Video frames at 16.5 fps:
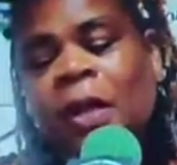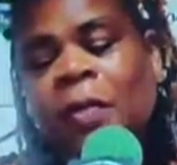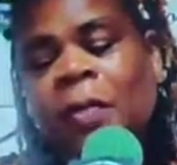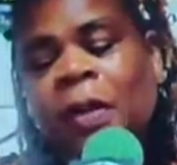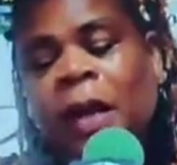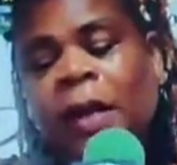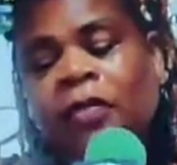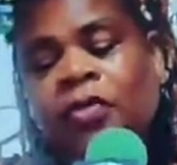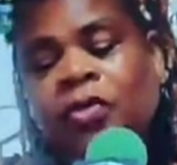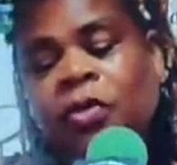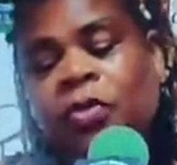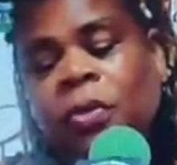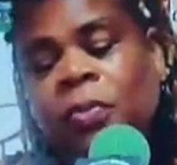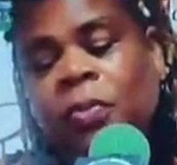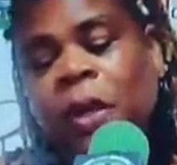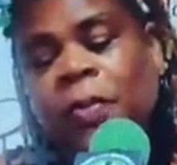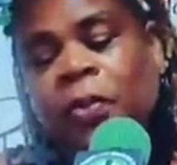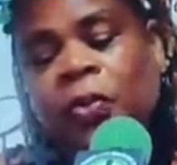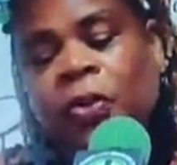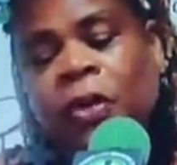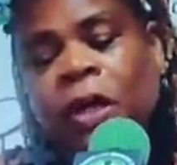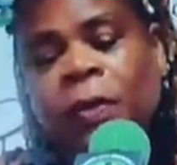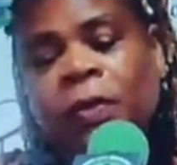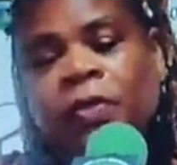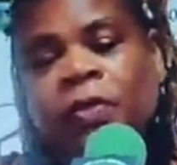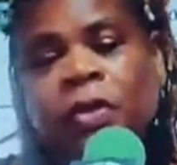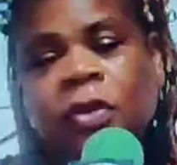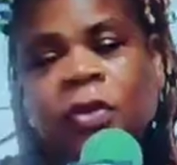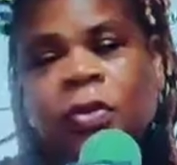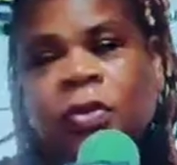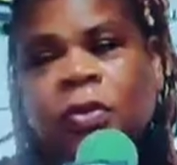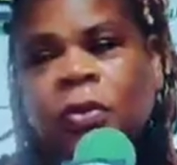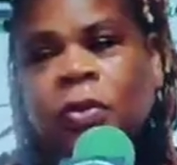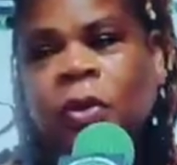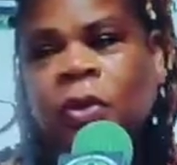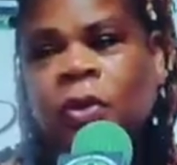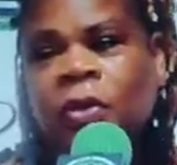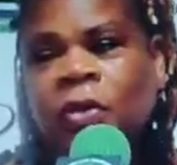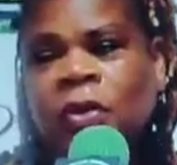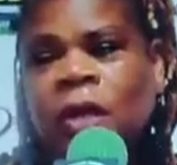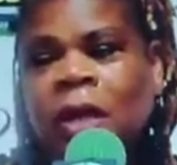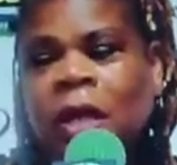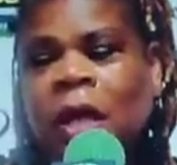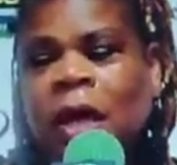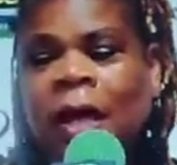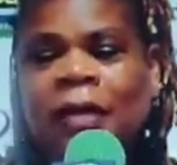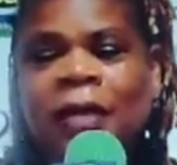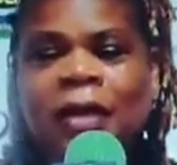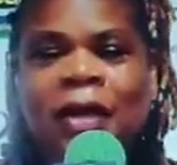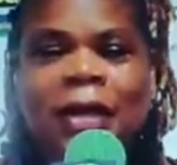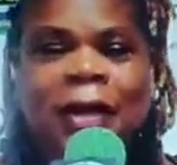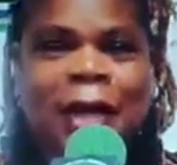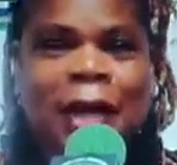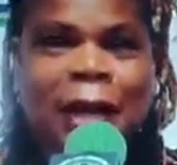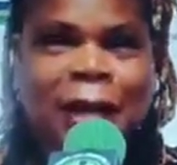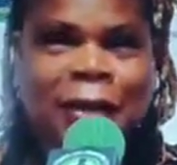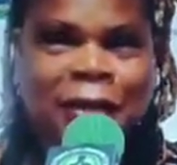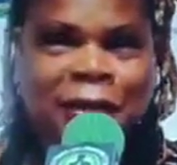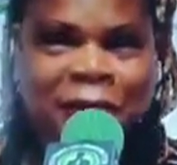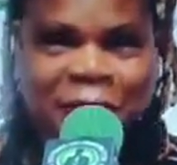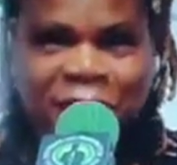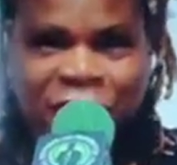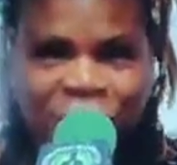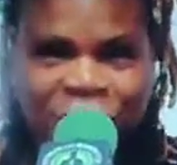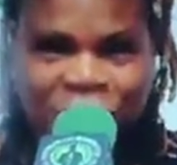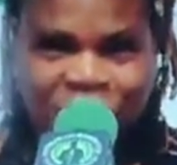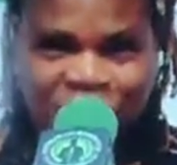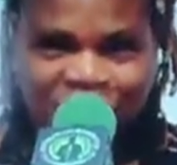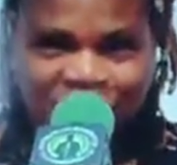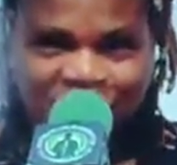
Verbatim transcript: But I do remember when I was a little girl, I did a lot of daydreaming.